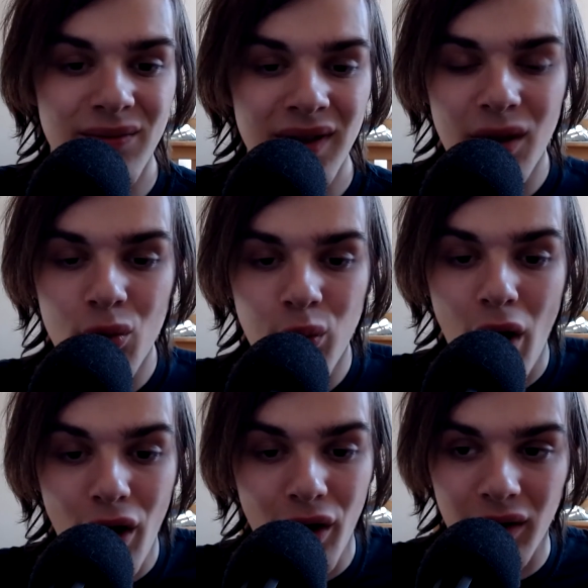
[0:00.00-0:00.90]
think that would
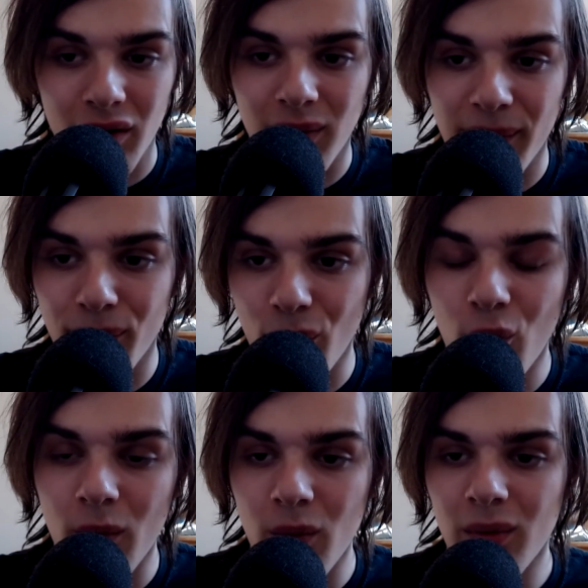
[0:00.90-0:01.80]
work. Like
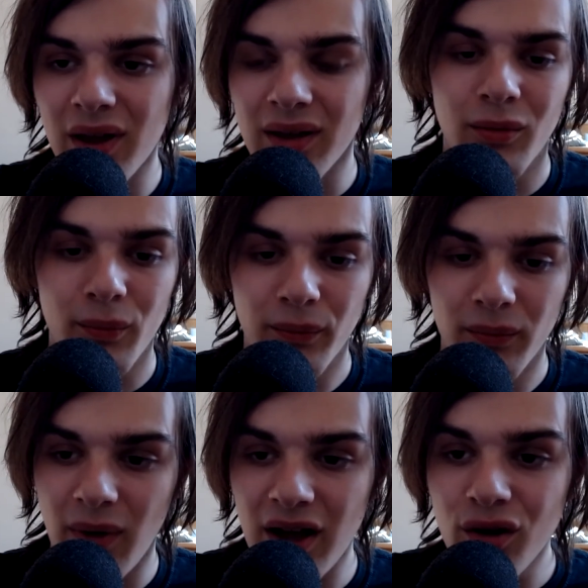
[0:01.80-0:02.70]

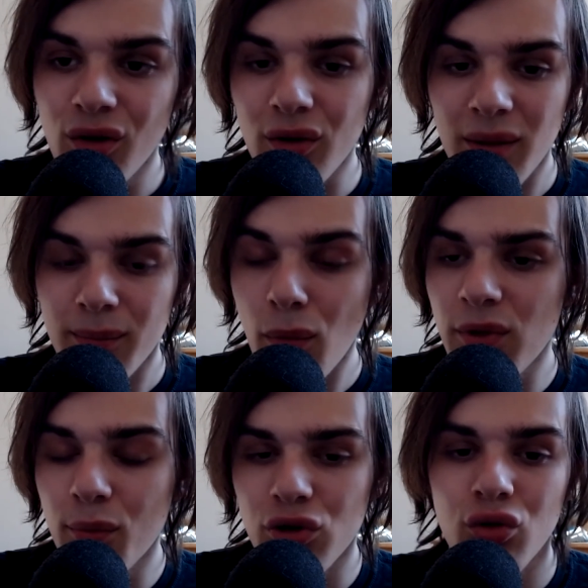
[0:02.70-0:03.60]
I don't know,
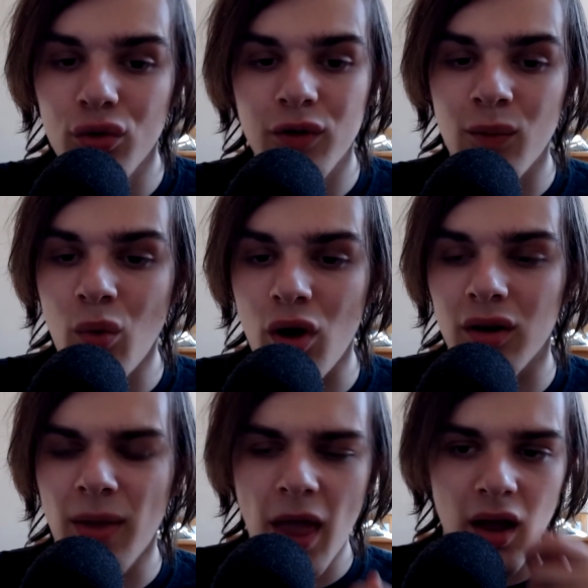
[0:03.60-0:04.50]
like the majority of them
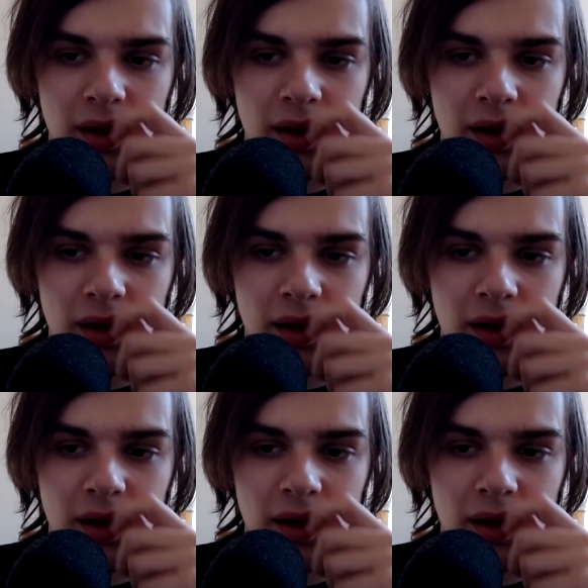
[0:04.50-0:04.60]
worked.